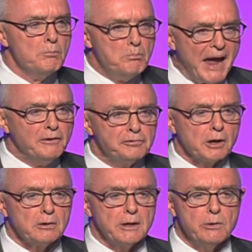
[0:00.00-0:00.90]

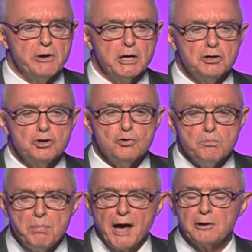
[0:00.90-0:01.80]
basically we can do
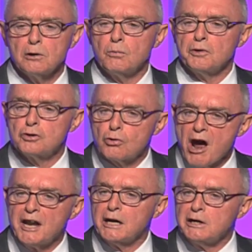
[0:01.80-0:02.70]
better with
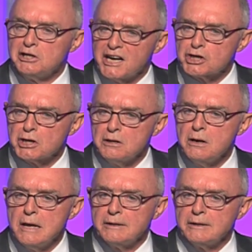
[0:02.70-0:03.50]
chronic addiction